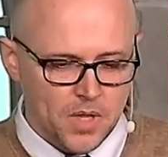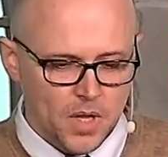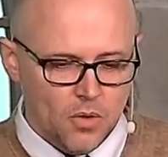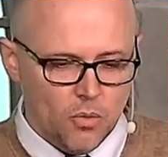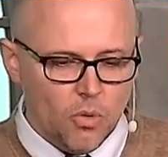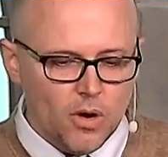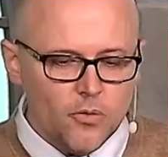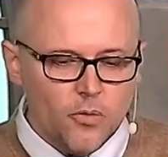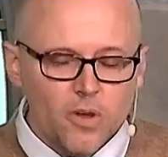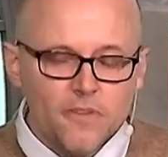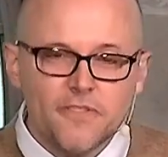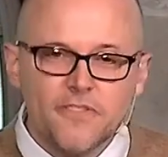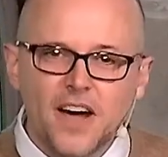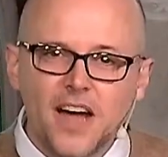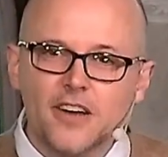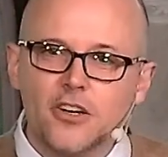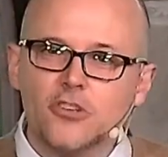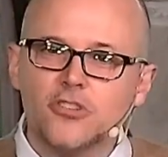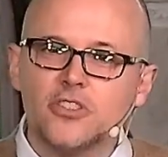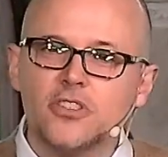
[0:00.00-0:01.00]
What if we
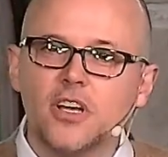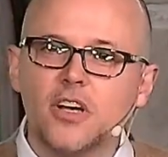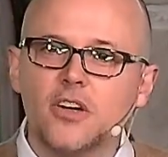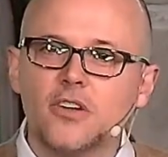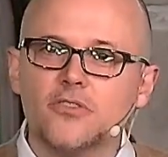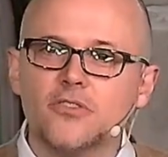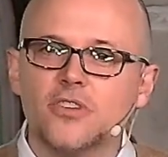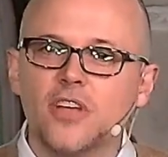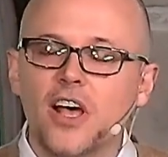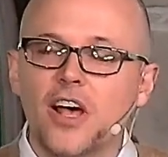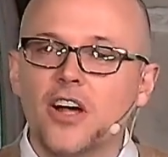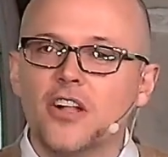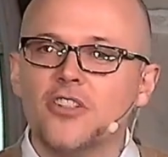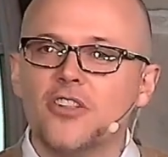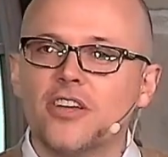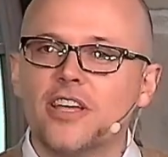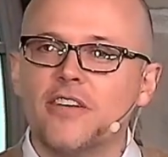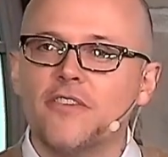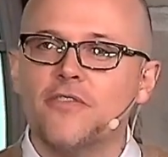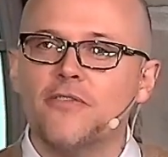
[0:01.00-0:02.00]
find ourselves
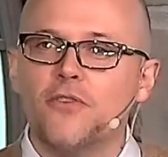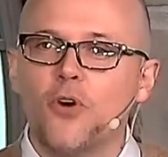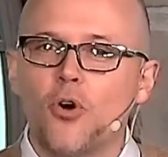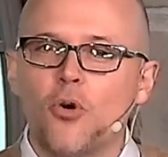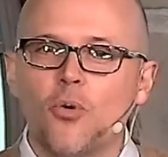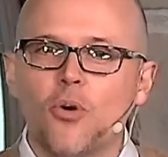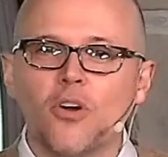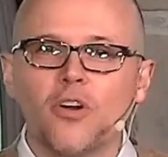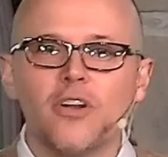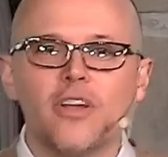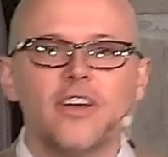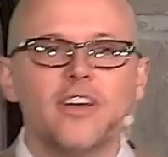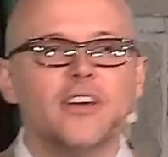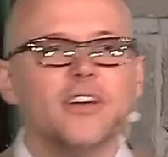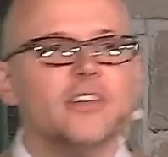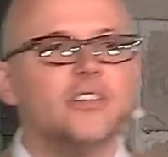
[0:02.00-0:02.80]
looking forward